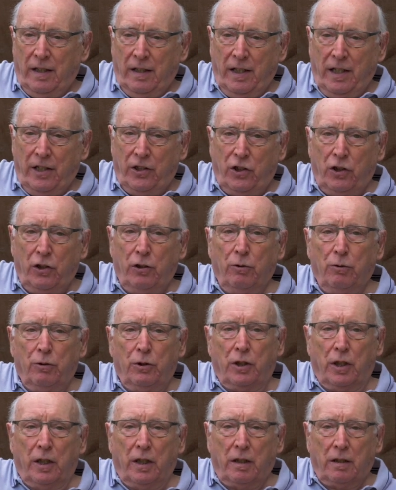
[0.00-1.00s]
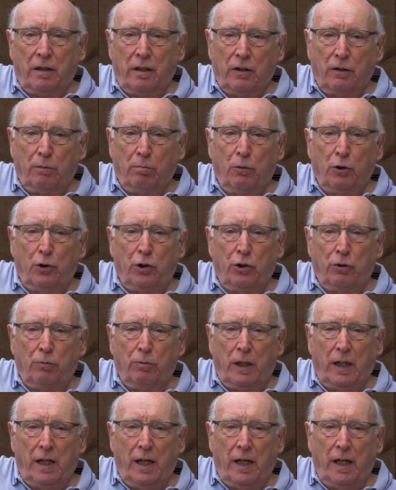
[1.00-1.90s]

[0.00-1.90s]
Let's use it as much as we